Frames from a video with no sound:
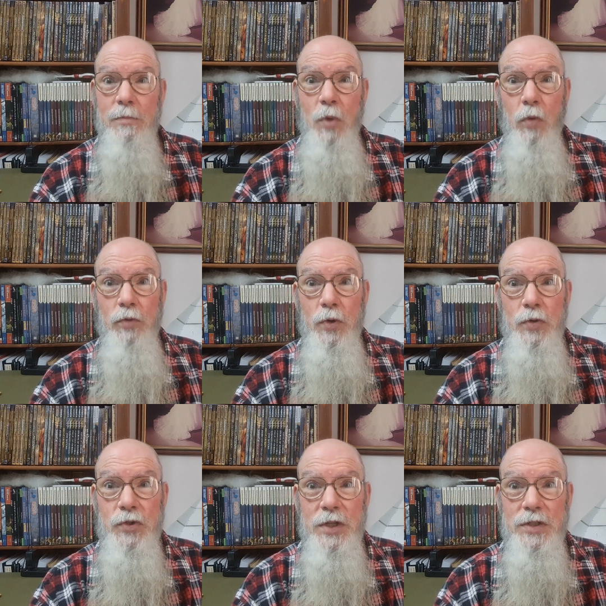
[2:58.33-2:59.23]
More
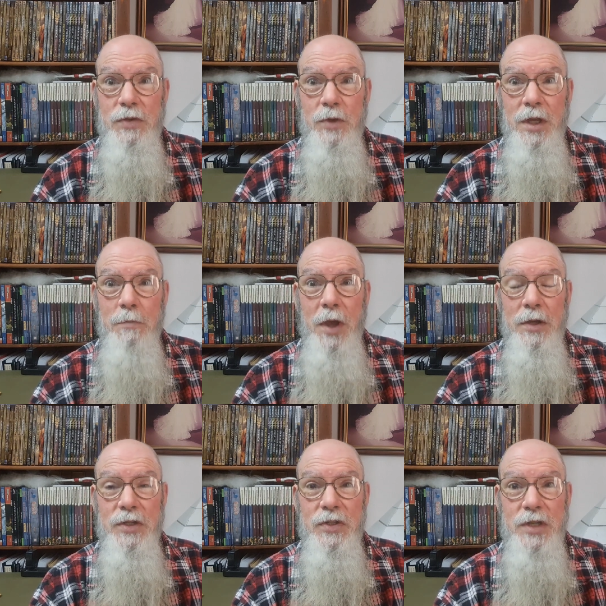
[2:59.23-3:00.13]
rule sets than we can
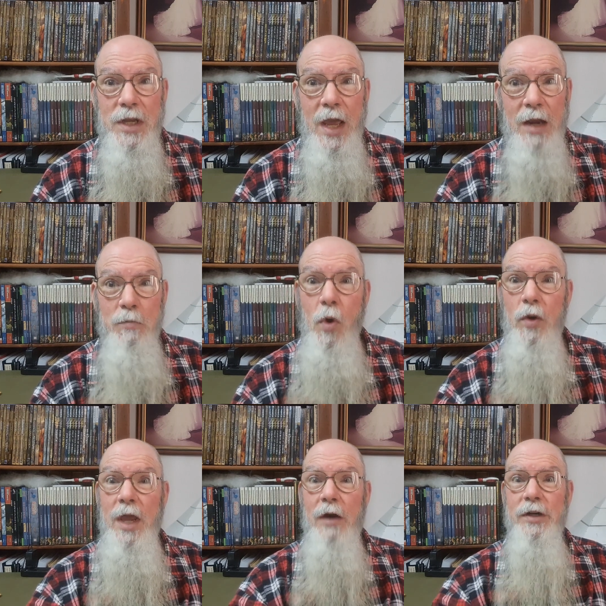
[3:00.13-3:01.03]
poke a stick at.
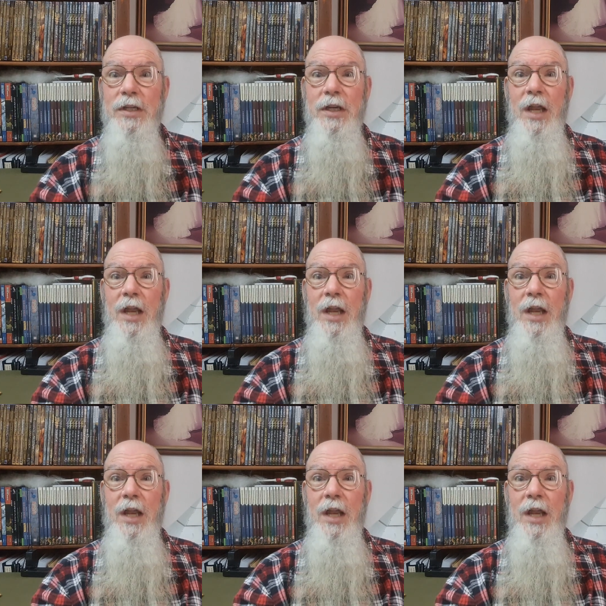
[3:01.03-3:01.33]
More character